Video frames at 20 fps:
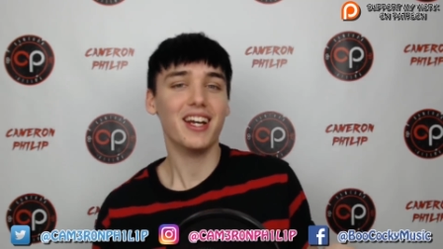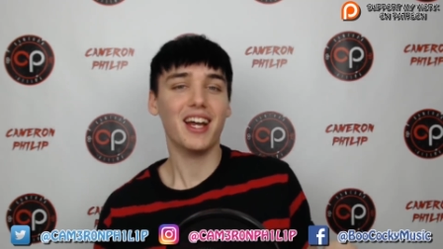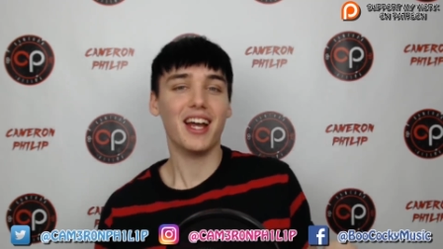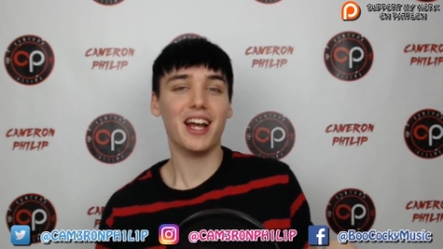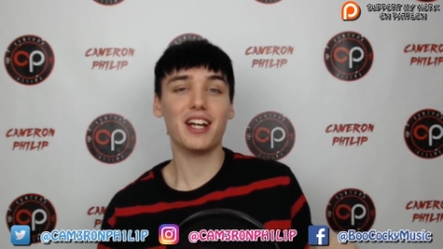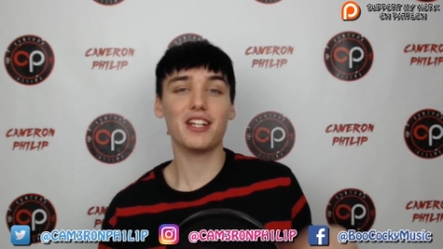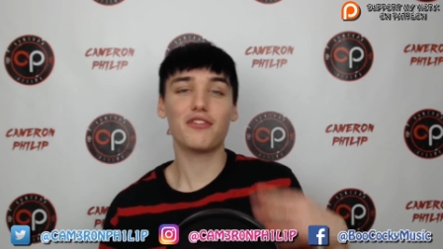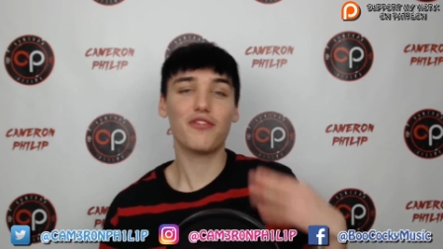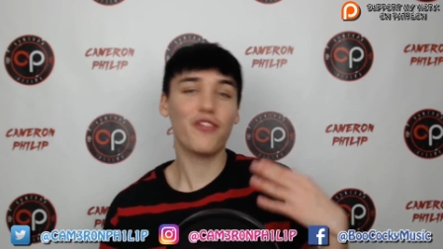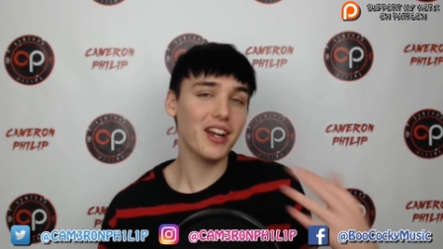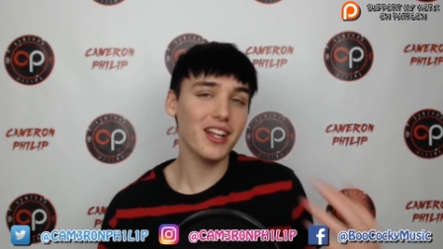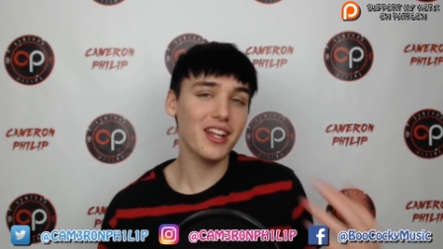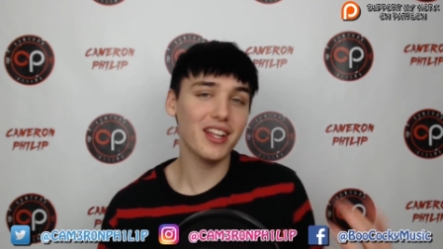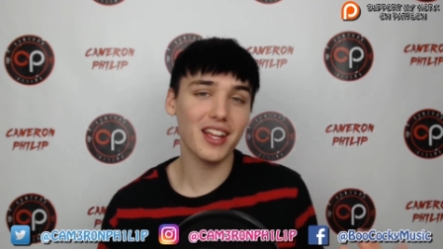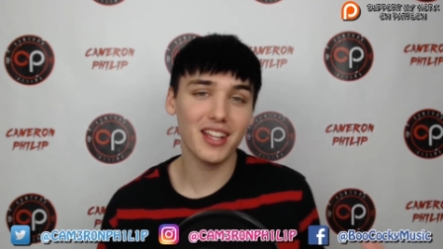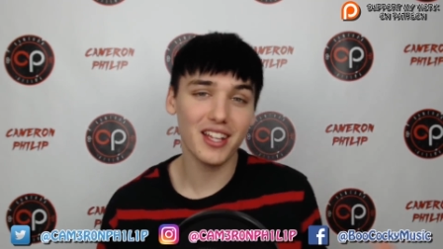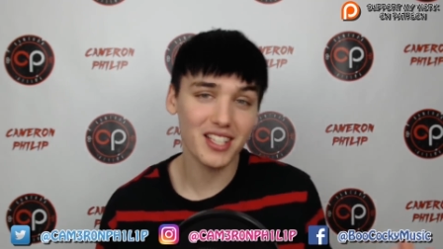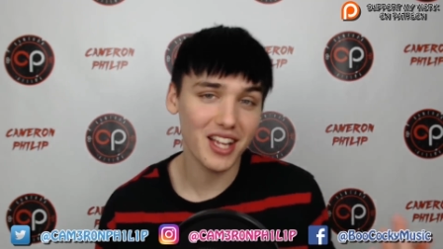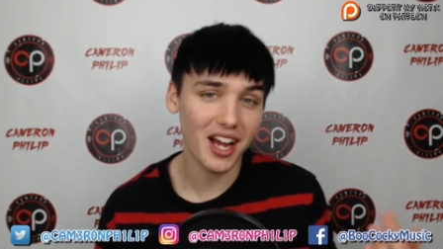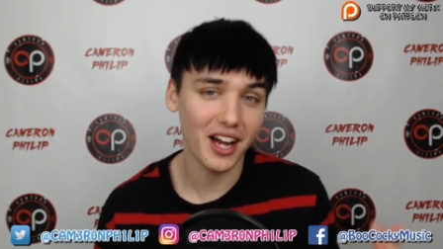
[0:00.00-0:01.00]
And it's funny that
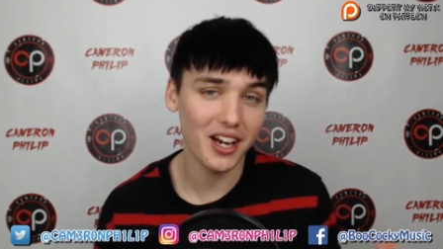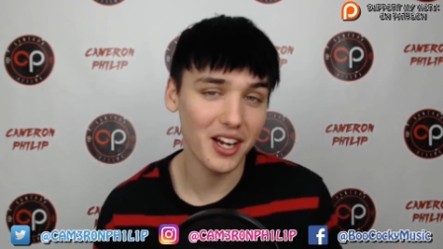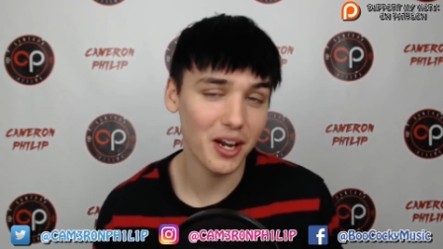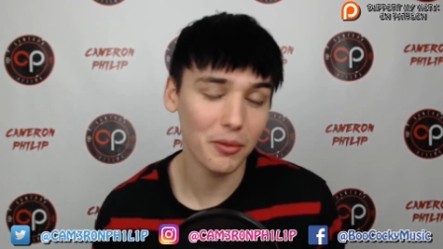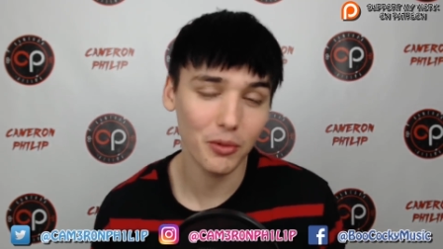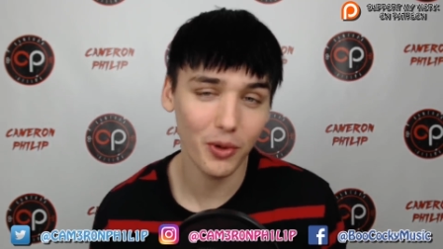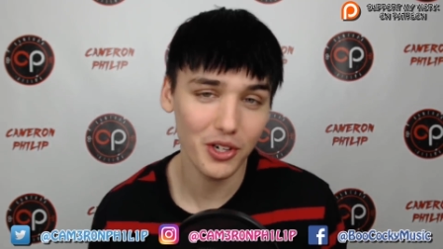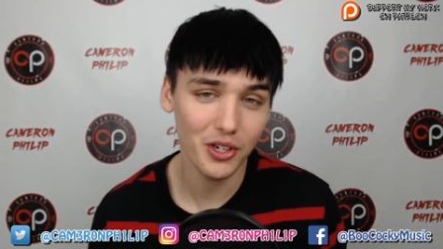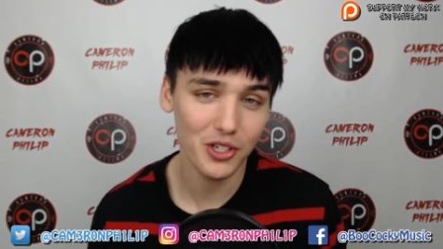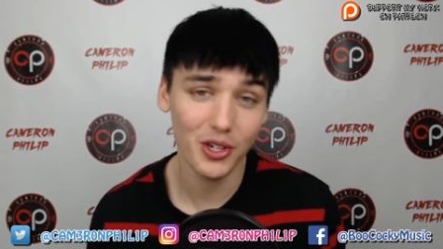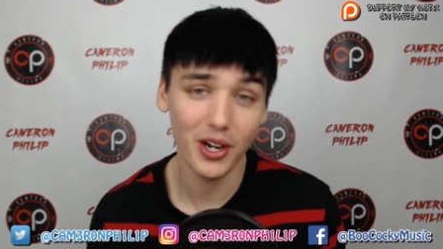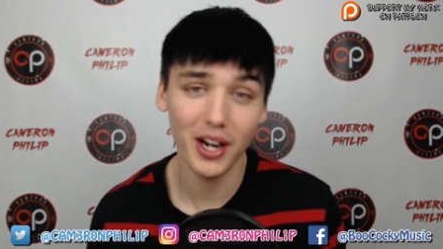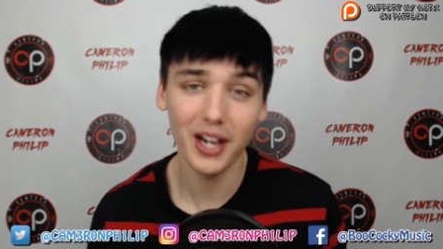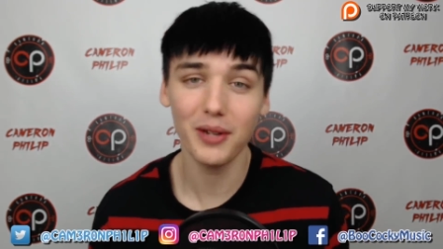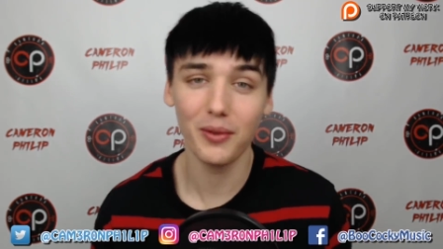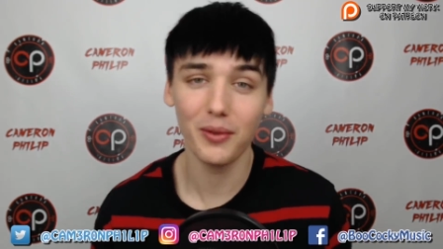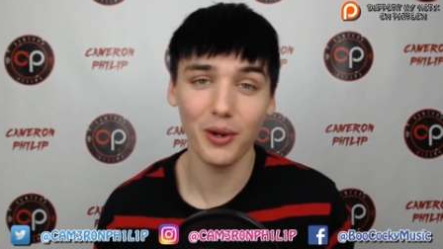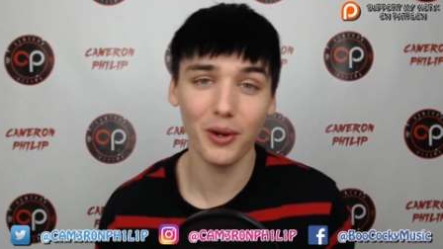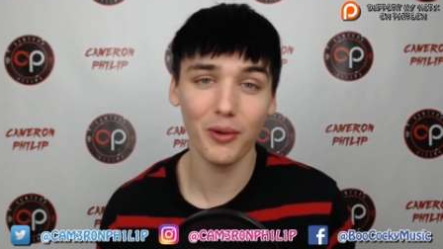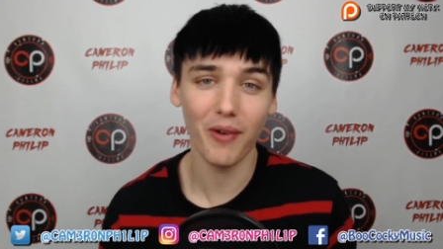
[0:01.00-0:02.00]
this got number one
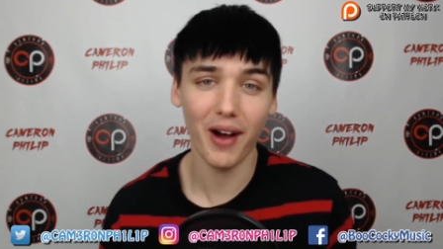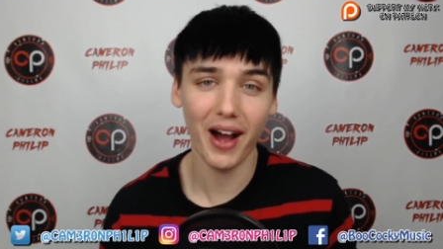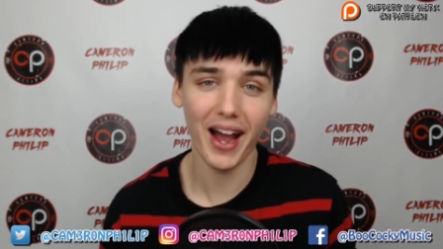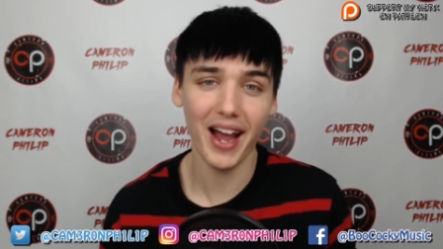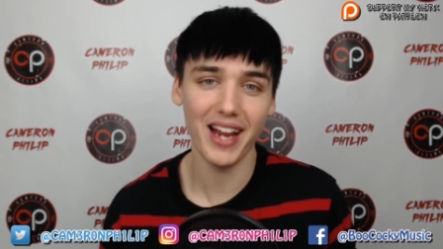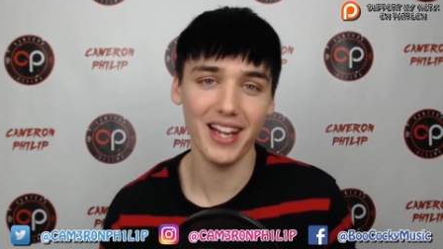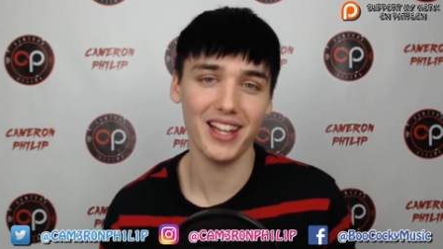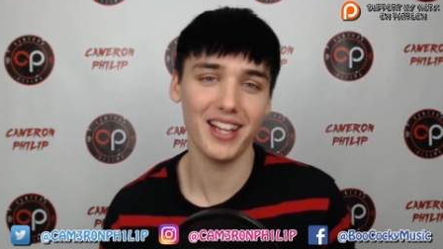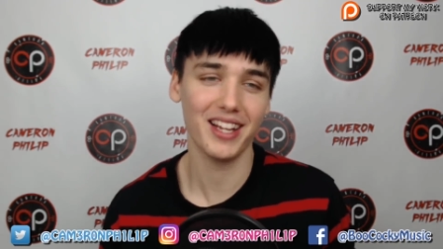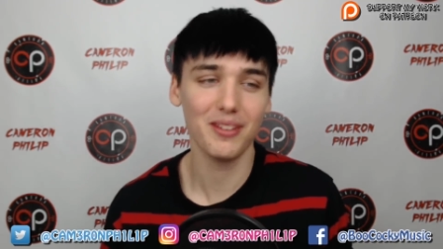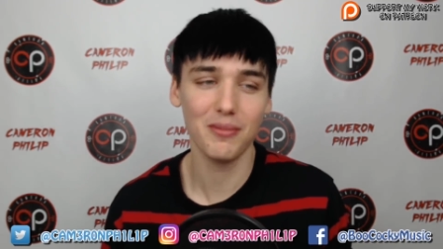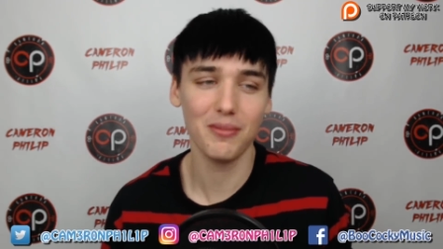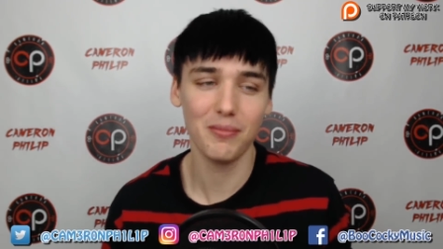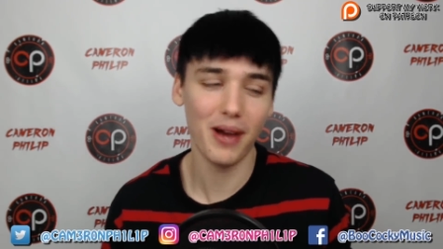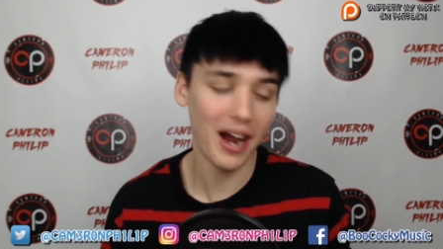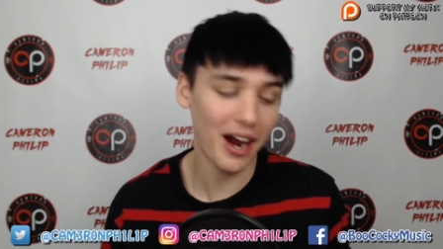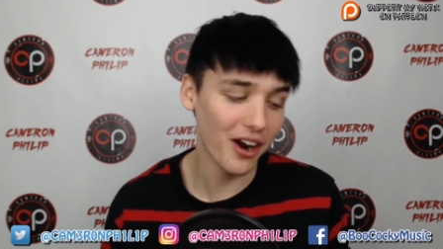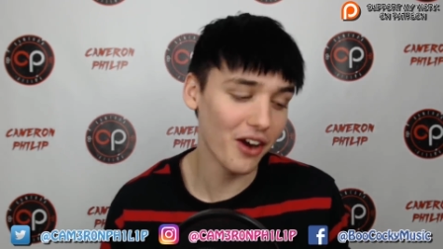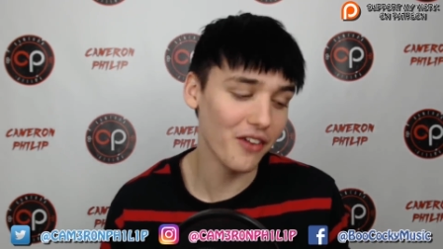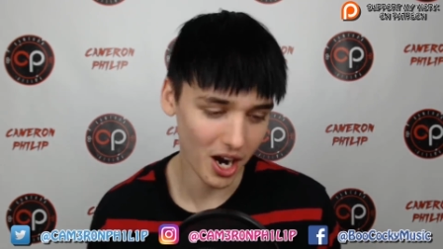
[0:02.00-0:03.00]
trending worldwide. Like the
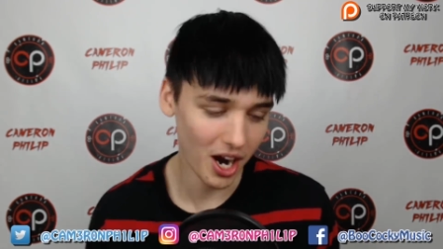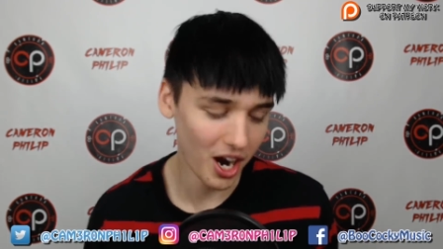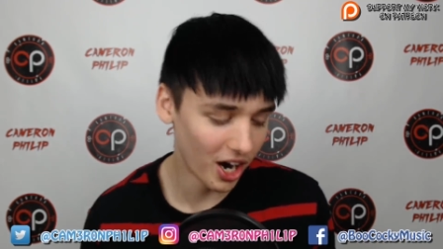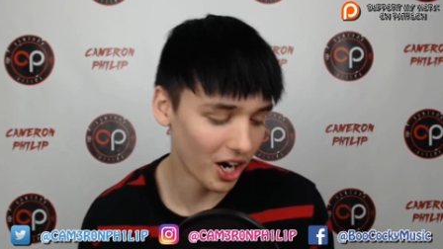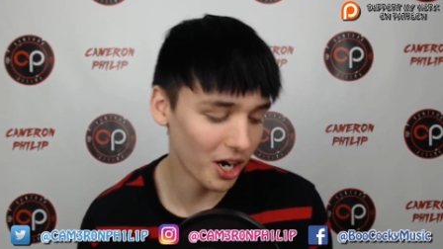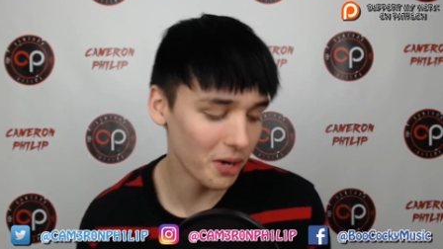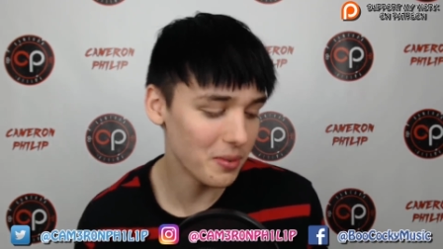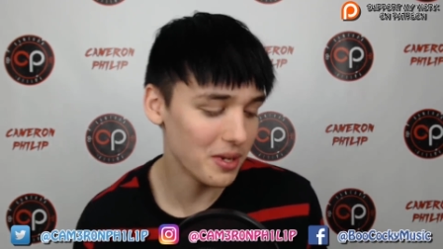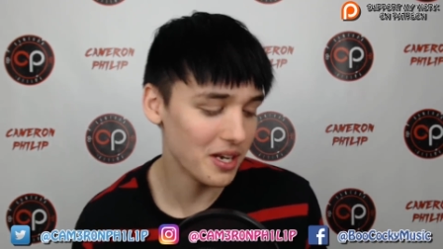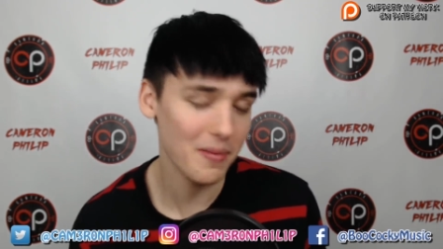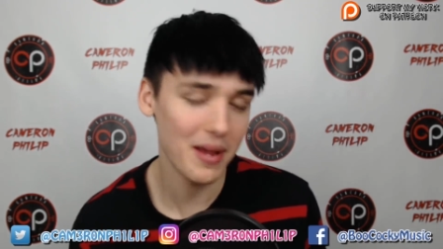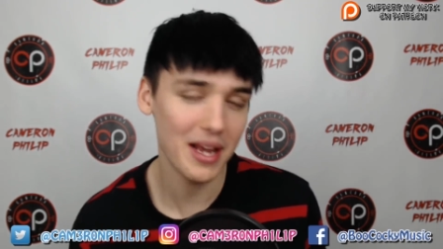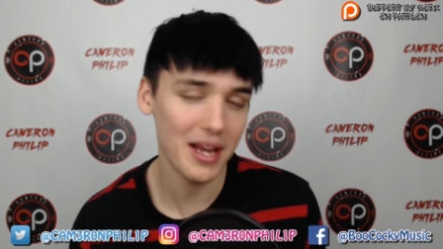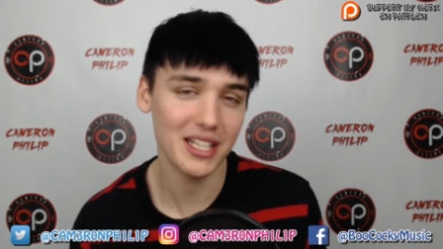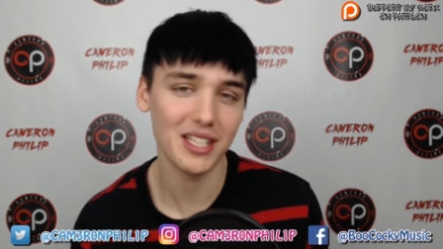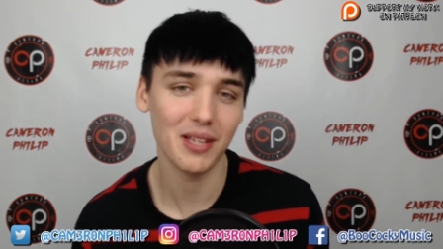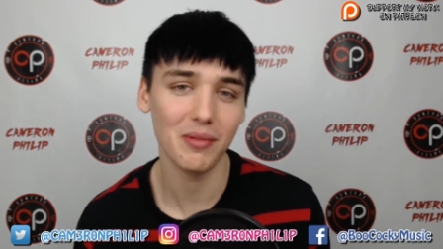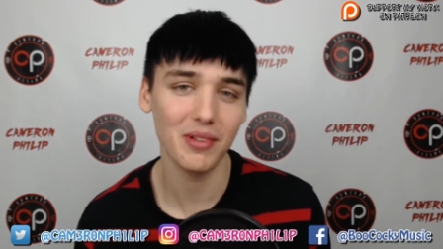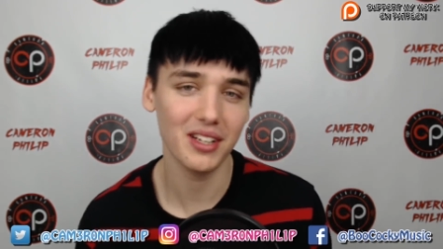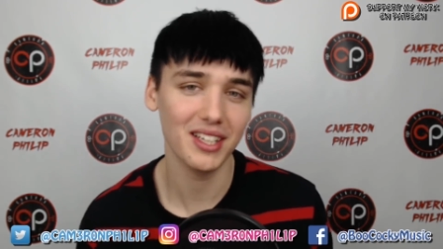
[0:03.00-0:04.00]
power of army to make
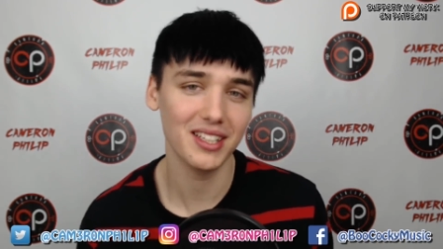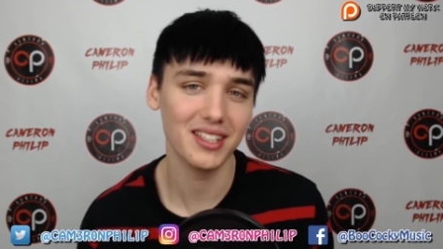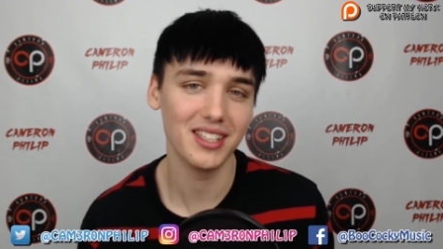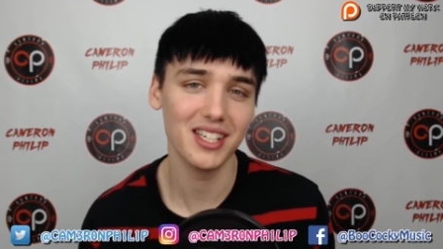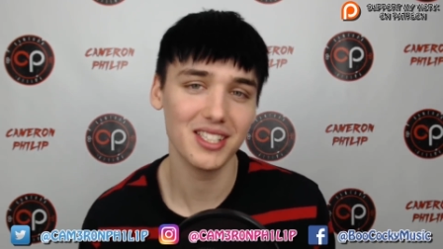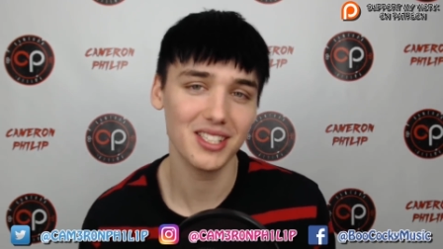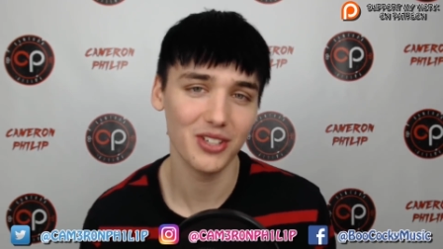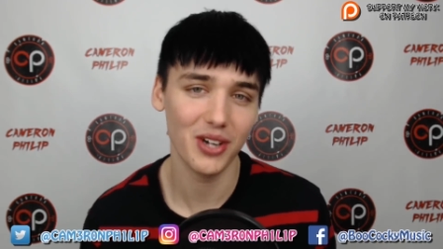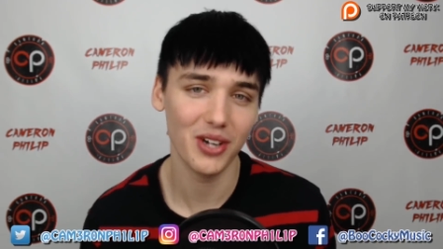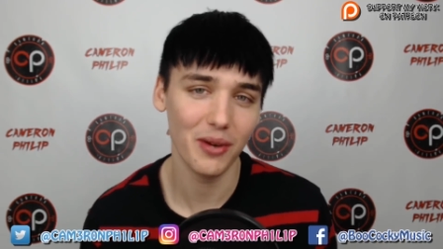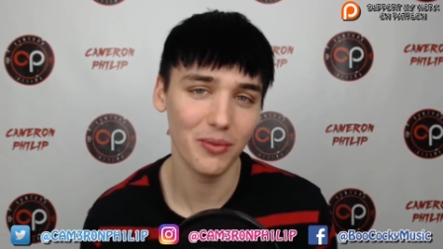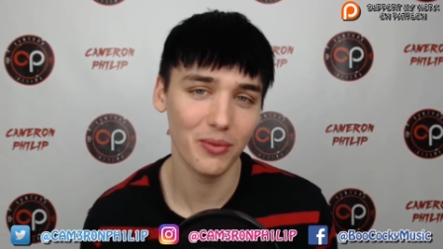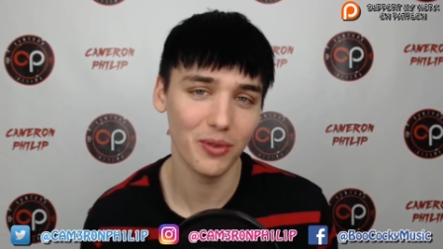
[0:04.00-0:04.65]
something like this trend